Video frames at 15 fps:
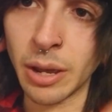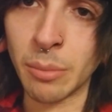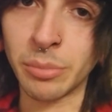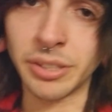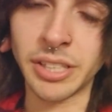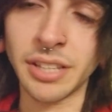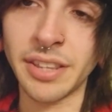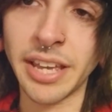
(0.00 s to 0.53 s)

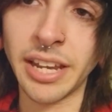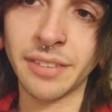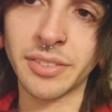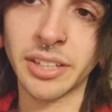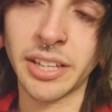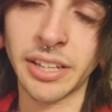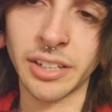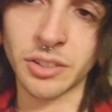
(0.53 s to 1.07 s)
But then they have to
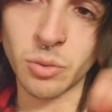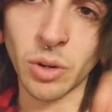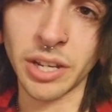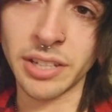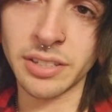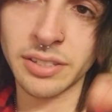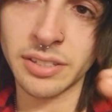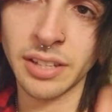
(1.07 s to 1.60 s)
kick it
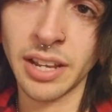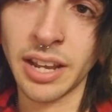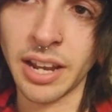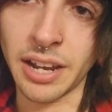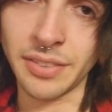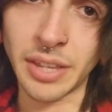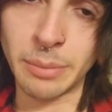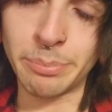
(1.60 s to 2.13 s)
twice
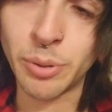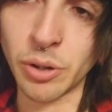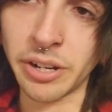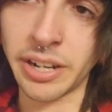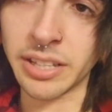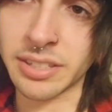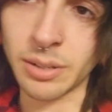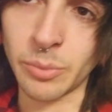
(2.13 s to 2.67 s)
and then boot it
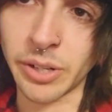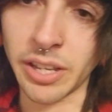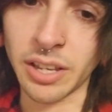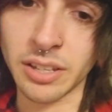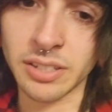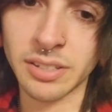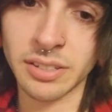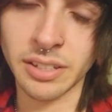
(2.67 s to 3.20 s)
at someone
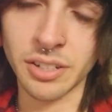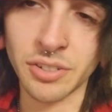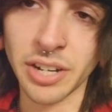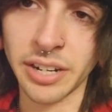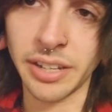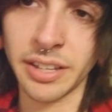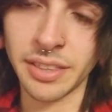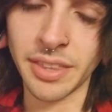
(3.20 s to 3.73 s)
else and try
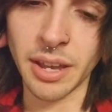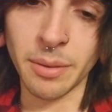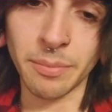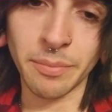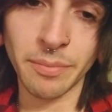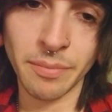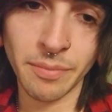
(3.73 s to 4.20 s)
to hit them.